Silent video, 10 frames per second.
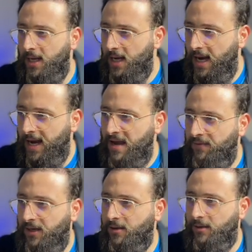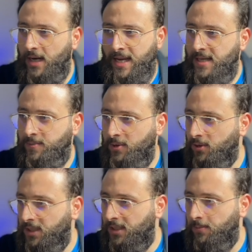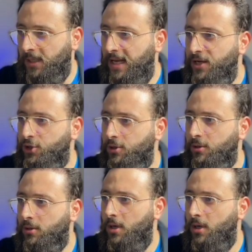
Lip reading: I have here an ASP.NET application,